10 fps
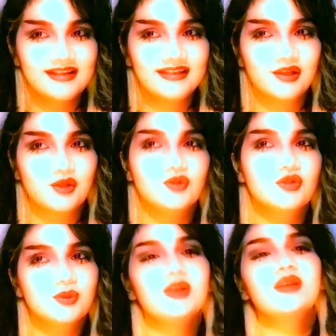like, you're
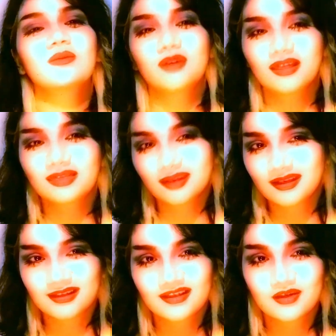doing the right thing,
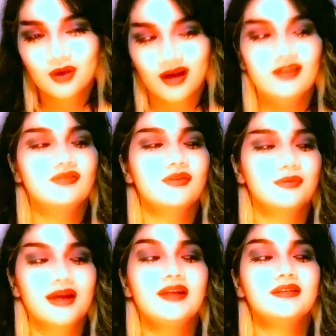like, you have the
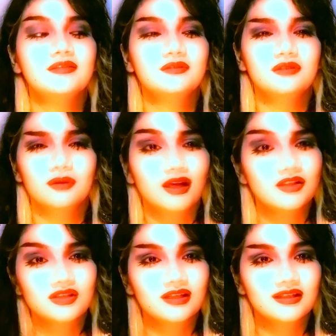right
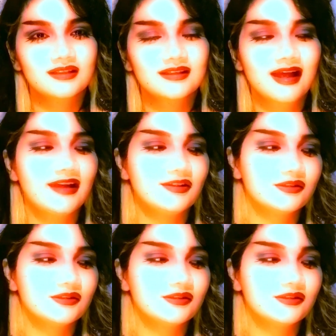vocation and